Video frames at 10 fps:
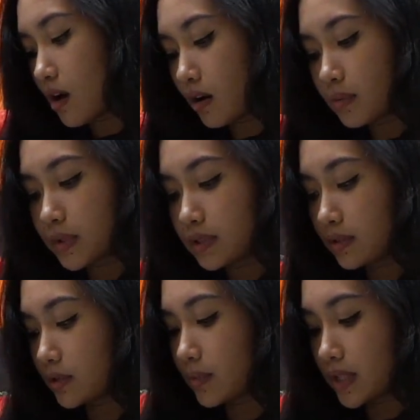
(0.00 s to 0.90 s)
carbon a
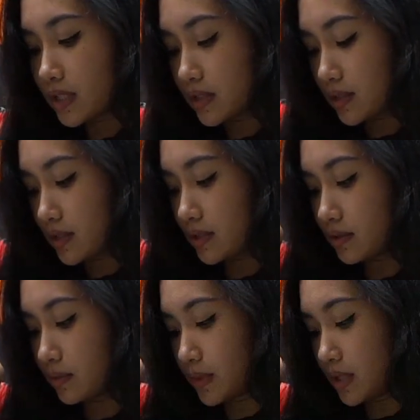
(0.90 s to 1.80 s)
little bit
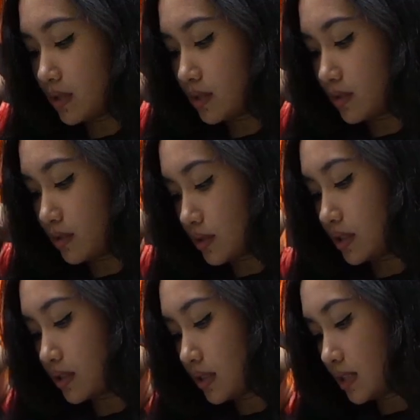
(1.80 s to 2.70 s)
so it's easier to
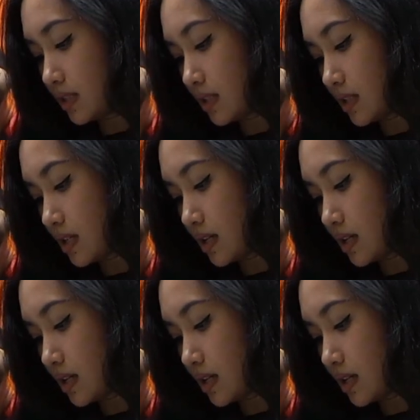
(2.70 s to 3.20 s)
clean.